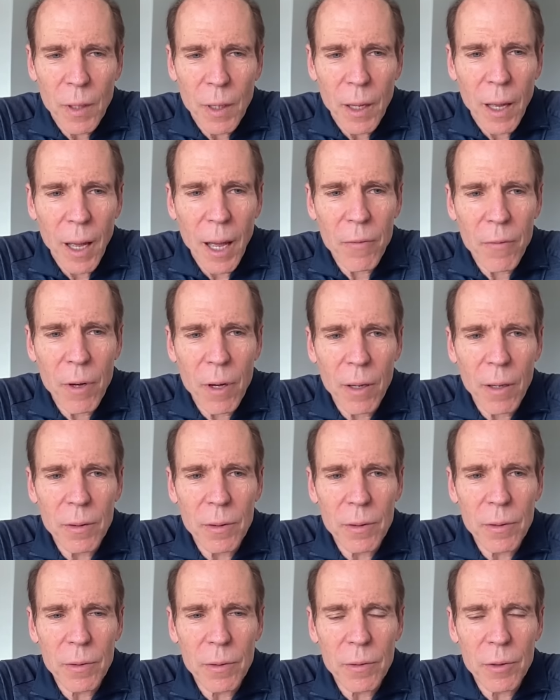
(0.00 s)
have a
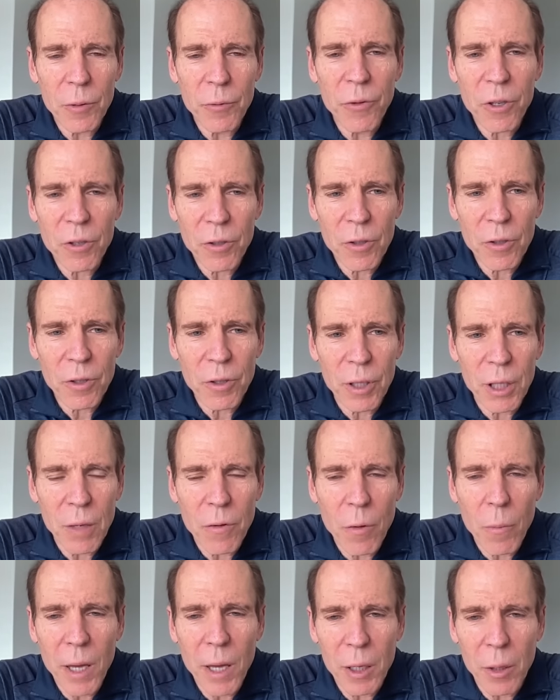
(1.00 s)
deficiency of
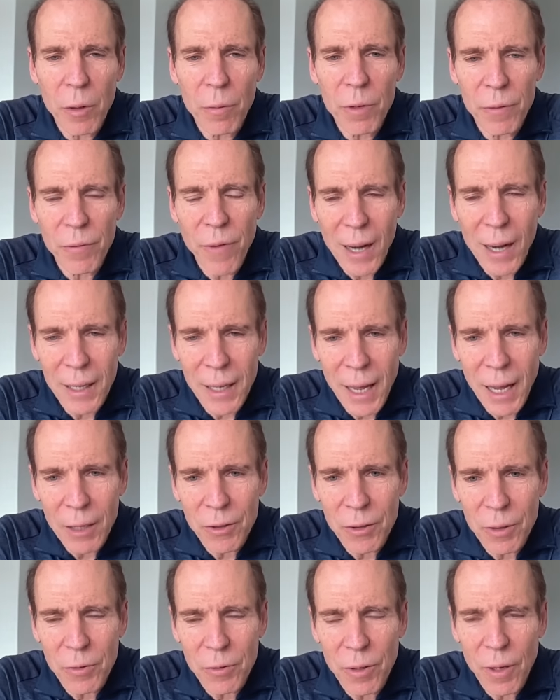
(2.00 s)
omega 3 fatty
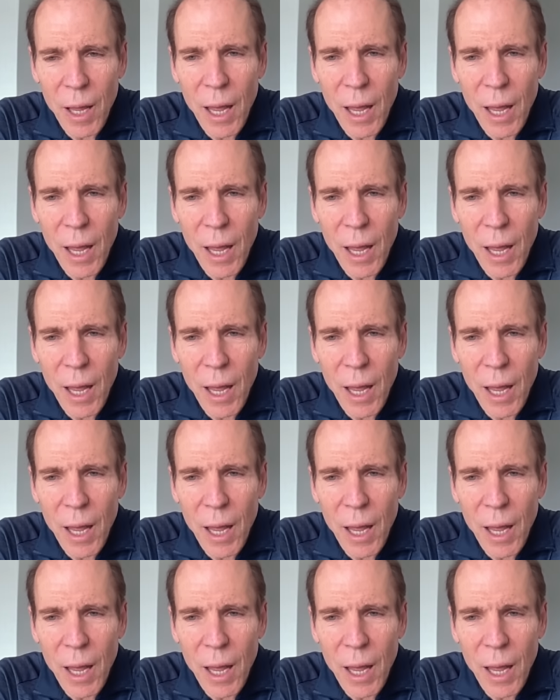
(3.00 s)
acids,